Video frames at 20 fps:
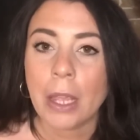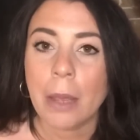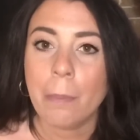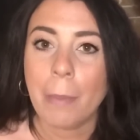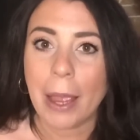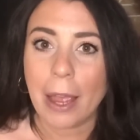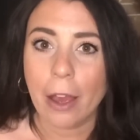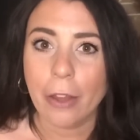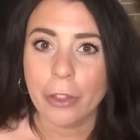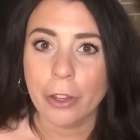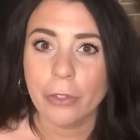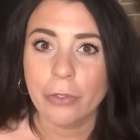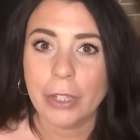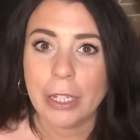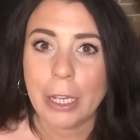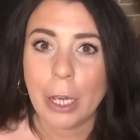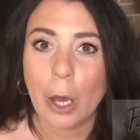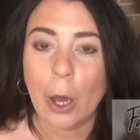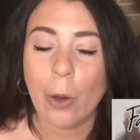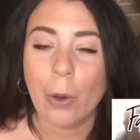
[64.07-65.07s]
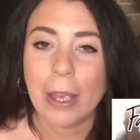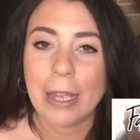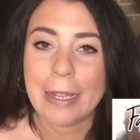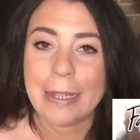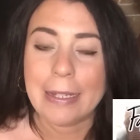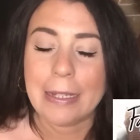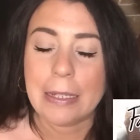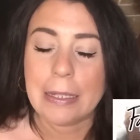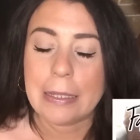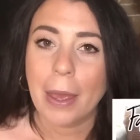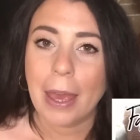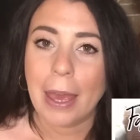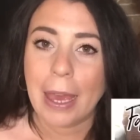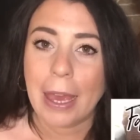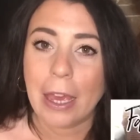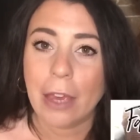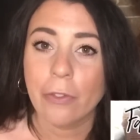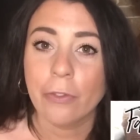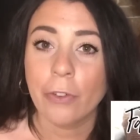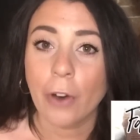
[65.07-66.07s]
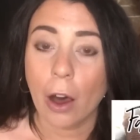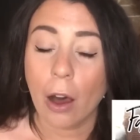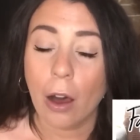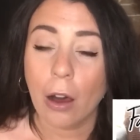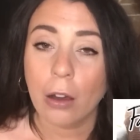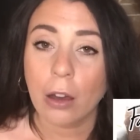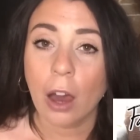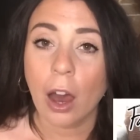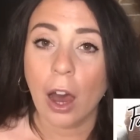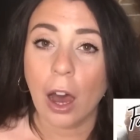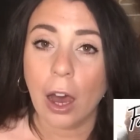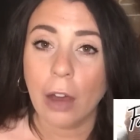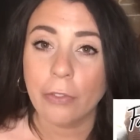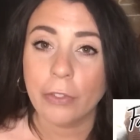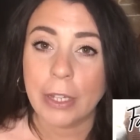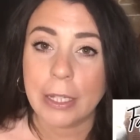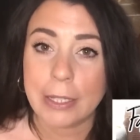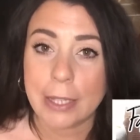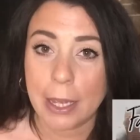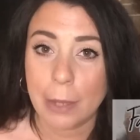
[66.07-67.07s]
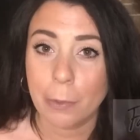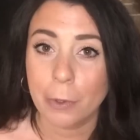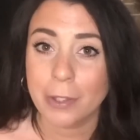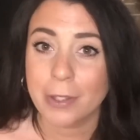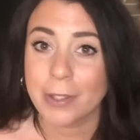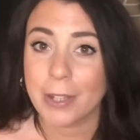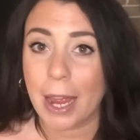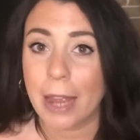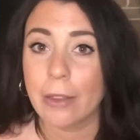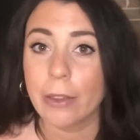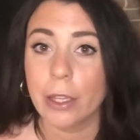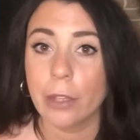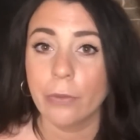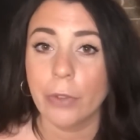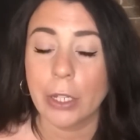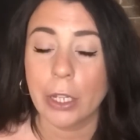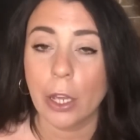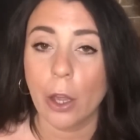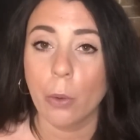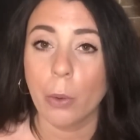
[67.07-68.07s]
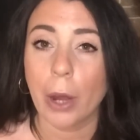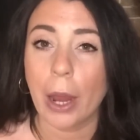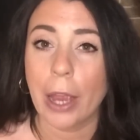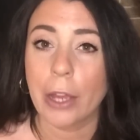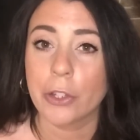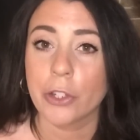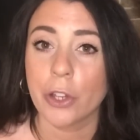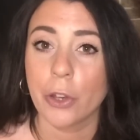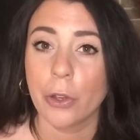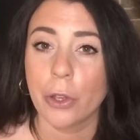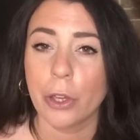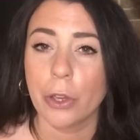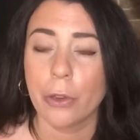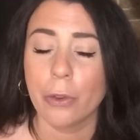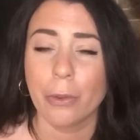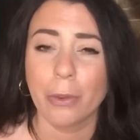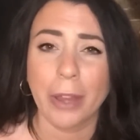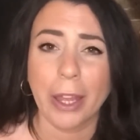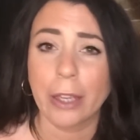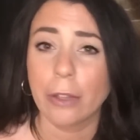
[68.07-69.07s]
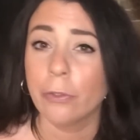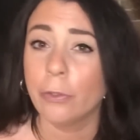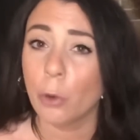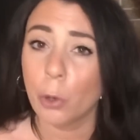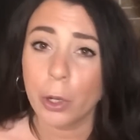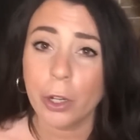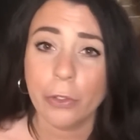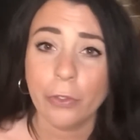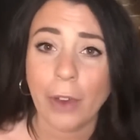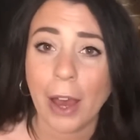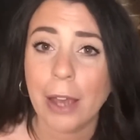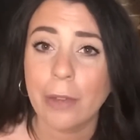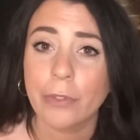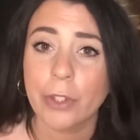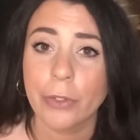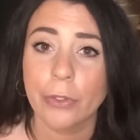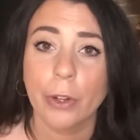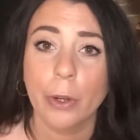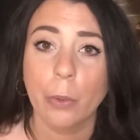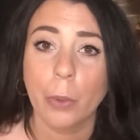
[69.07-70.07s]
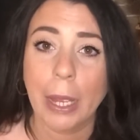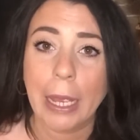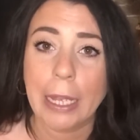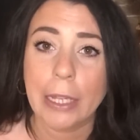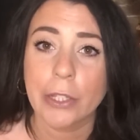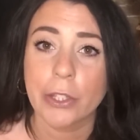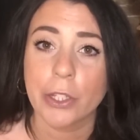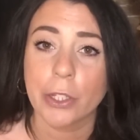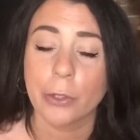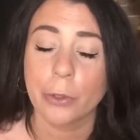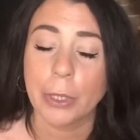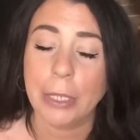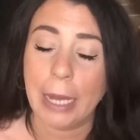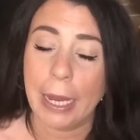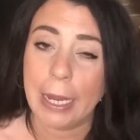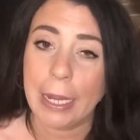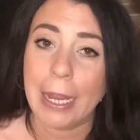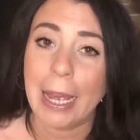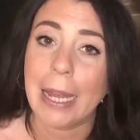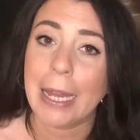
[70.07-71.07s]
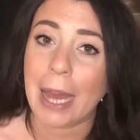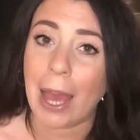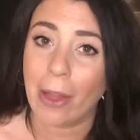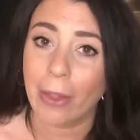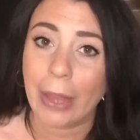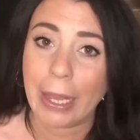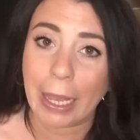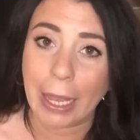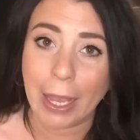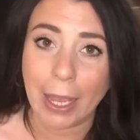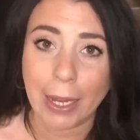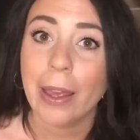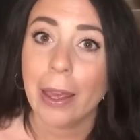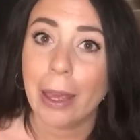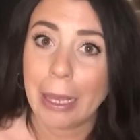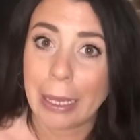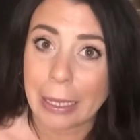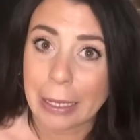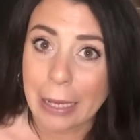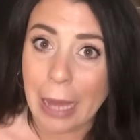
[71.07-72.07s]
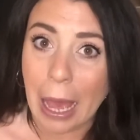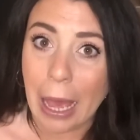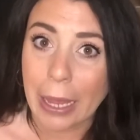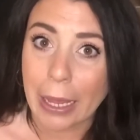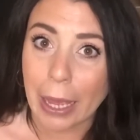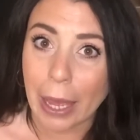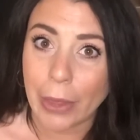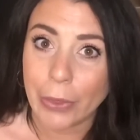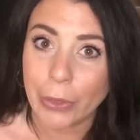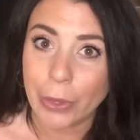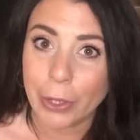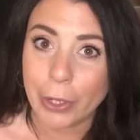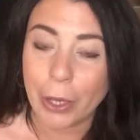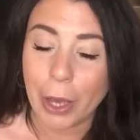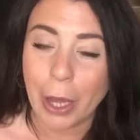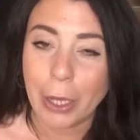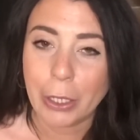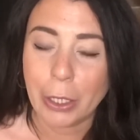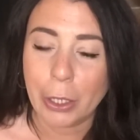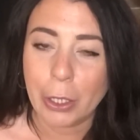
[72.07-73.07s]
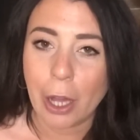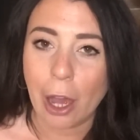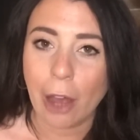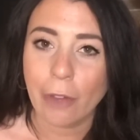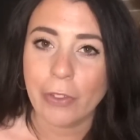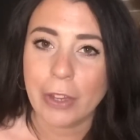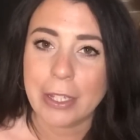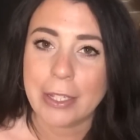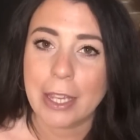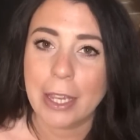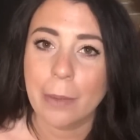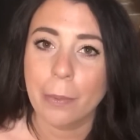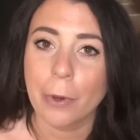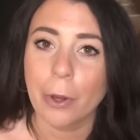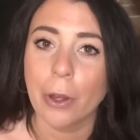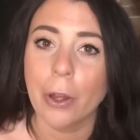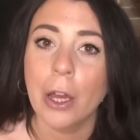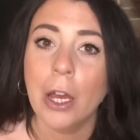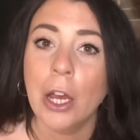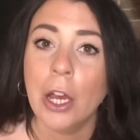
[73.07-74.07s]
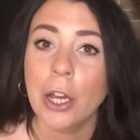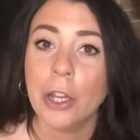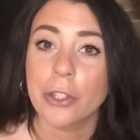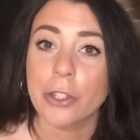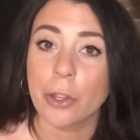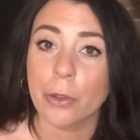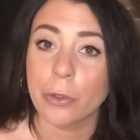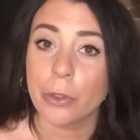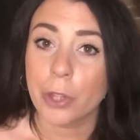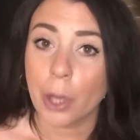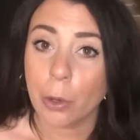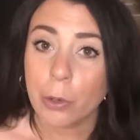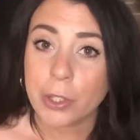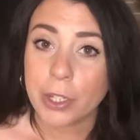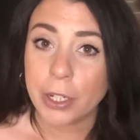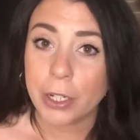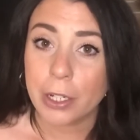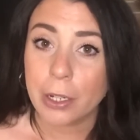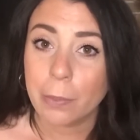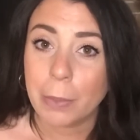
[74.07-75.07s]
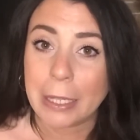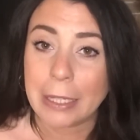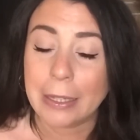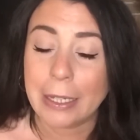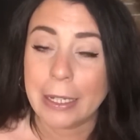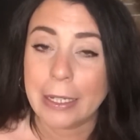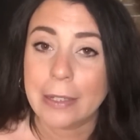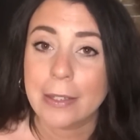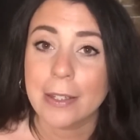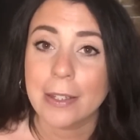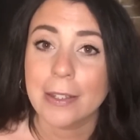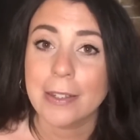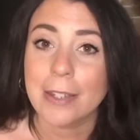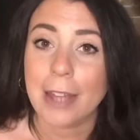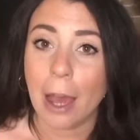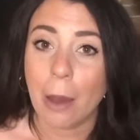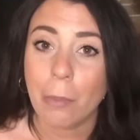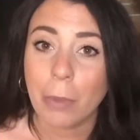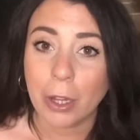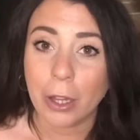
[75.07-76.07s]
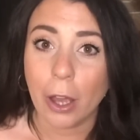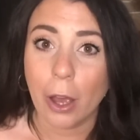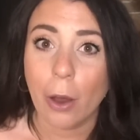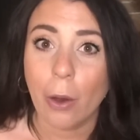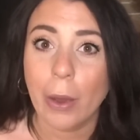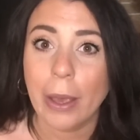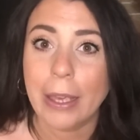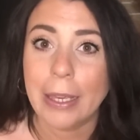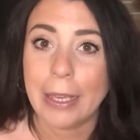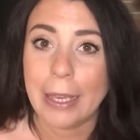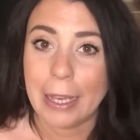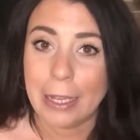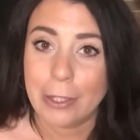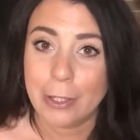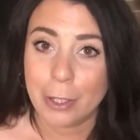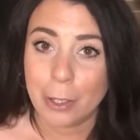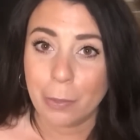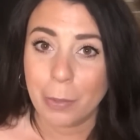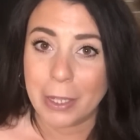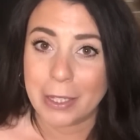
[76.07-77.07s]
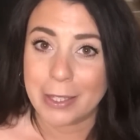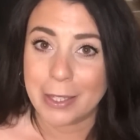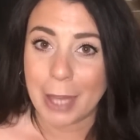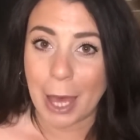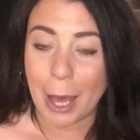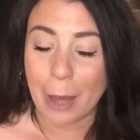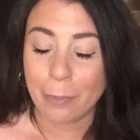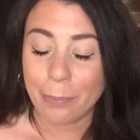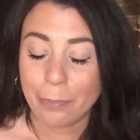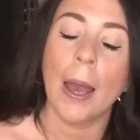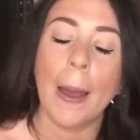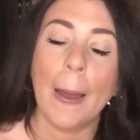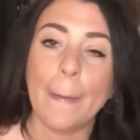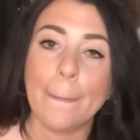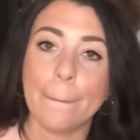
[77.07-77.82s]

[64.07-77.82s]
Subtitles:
My other video is a fall coffee table styling video where I show you 4 or 5 different ways to create an elegant and high-end look on your coffee table. So those are gonna be linked down below in case you missed them.